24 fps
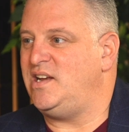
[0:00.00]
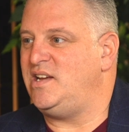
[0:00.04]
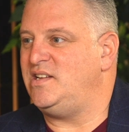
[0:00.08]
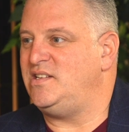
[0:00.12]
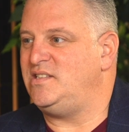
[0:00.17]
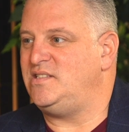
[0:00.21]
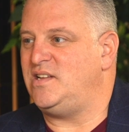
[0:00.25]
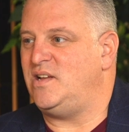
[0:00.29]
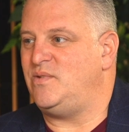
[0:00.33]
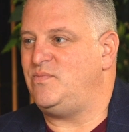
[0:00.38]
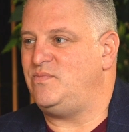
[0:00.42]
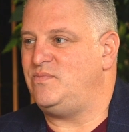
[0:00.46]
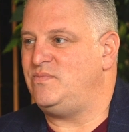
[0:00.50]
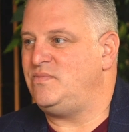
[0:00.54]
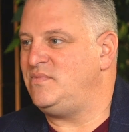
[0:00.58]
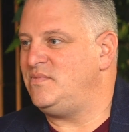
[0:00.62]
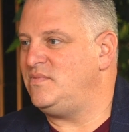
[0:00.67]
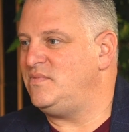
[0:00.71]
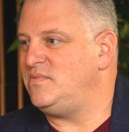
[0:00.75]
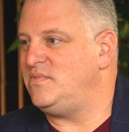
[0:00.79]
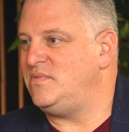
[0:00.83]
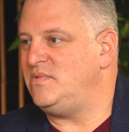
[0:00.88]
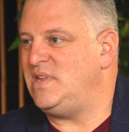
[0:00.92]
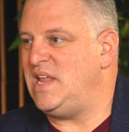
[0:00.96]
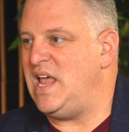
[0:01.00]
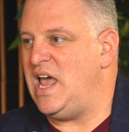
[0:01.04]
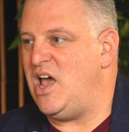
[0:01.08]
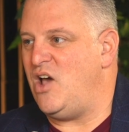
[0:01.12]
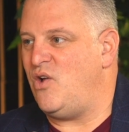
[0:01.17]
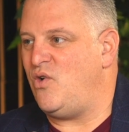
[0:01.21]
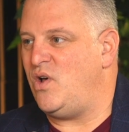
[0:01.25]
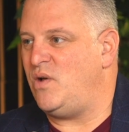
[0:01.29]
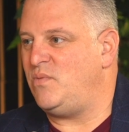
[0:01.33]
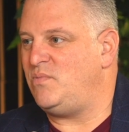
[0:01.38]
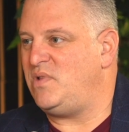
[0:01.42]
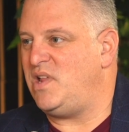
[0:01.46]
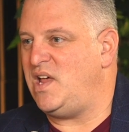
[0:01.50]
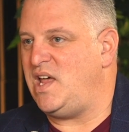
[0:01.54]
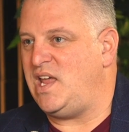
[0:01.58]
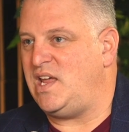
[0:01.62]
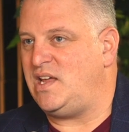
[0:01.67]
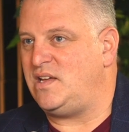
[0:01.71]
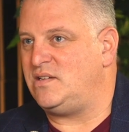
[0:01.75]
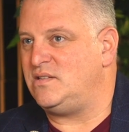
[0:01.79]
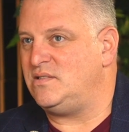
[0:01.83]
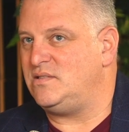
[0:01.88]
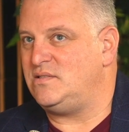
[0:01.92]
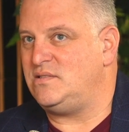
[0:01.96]
is now I'm
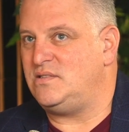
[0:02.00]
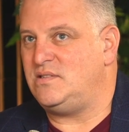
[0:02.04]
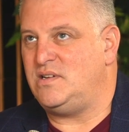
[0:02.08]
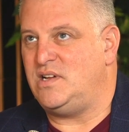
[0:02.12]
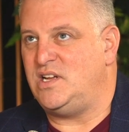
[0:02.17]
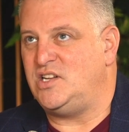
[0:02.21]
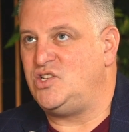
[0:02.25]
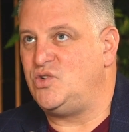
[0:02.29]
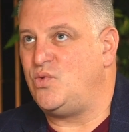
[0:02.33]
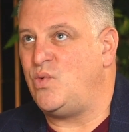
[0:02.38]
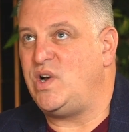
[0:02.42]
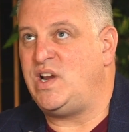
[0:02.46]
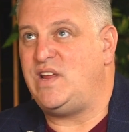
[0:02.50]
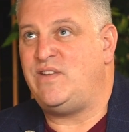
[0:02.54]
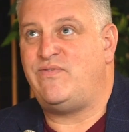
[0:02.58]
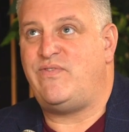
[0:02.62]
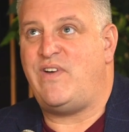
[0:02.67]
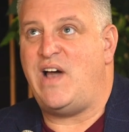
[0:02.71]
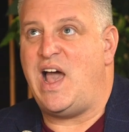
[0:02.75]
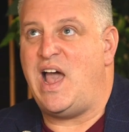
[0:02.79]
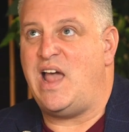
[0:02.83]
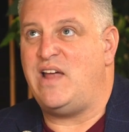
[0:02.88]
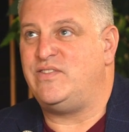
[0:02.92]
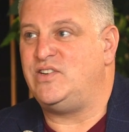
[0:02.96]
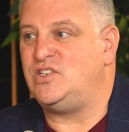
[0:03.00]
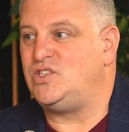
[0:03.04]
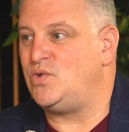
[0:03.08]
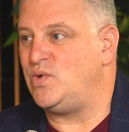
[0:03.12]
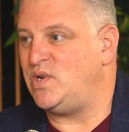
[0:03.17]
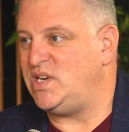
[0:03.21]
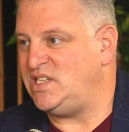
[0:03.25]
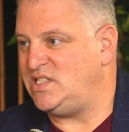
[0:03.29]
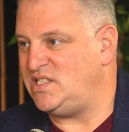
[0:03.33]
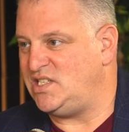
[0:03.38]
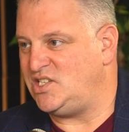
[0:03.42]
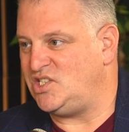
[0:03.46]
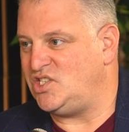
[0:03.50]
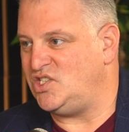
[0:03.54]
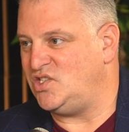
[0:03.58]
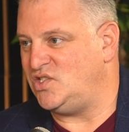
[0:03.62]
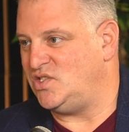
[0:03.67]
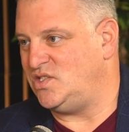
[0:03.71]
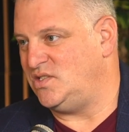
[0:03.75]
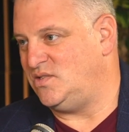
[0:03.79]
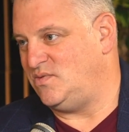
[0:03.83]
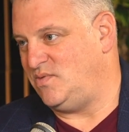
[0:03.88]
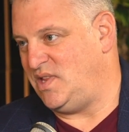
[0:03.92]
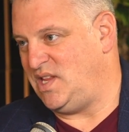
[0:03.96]
like a 25 or
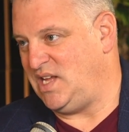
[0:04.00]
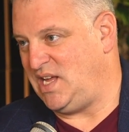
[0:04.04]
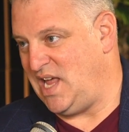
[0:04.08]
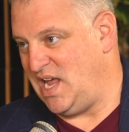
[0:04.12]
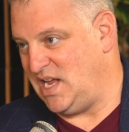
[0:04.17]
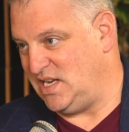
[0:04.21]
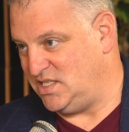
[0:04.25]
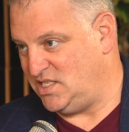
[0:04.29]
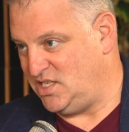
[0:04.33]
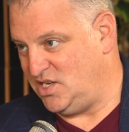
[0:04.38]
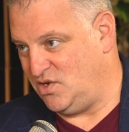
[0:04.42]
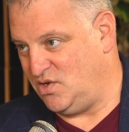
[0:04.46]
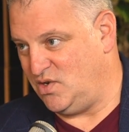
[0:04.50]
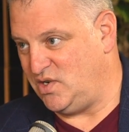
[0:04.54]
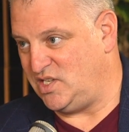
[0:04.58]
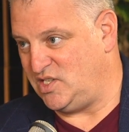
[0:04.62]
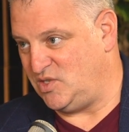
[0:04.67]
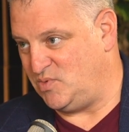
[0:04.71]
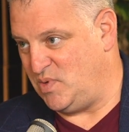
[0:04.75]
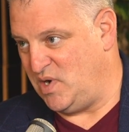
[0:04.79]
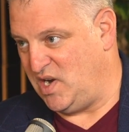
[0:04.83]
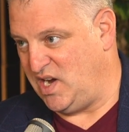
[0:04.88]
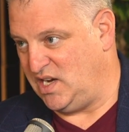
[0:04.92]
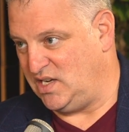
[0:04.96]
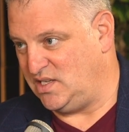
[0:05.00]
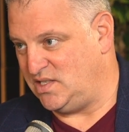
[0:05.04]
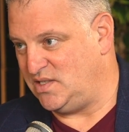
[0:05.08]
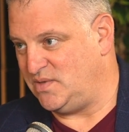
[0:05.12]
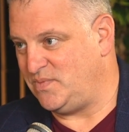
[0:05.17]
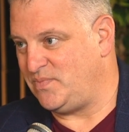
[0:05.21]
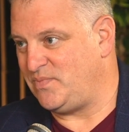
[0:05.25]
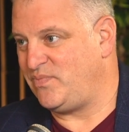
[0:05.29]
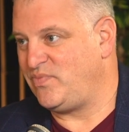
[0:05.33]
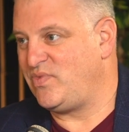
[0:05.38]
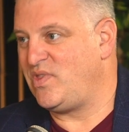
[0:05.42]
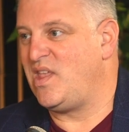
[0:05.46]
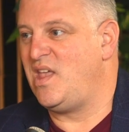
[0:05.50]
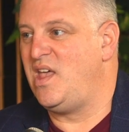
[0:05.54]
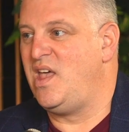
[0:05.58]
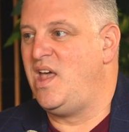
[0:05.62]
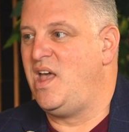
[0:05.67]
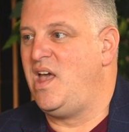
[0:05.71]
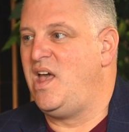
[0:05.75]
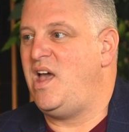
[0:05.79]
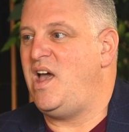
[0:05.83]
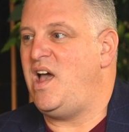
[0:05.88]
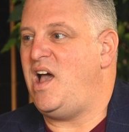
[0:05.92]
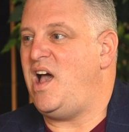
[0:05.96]
26-year-old with, again, zero experience.
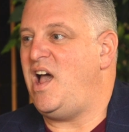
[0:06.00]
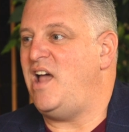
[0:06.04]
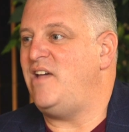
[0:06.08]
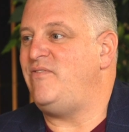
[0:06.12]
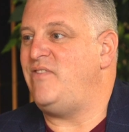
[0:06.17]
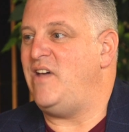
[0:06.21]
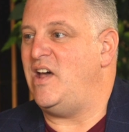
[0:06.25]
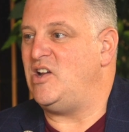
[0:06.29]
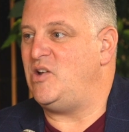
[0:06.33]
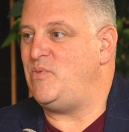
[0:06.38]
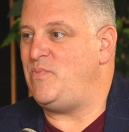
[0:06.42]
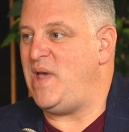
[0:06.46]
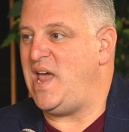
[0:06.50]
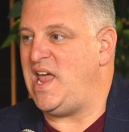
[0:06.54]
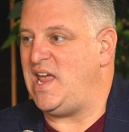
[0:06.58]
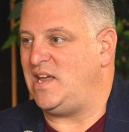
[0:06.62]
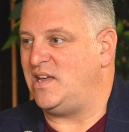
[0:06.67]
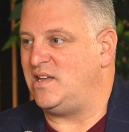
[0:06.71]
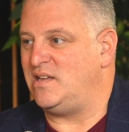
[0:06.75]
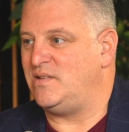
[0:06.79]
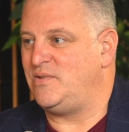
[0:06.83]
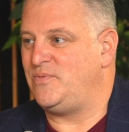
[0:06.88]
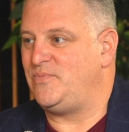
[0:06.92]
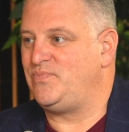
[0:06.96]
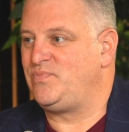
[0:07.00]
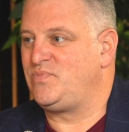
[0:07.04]
I found a bank.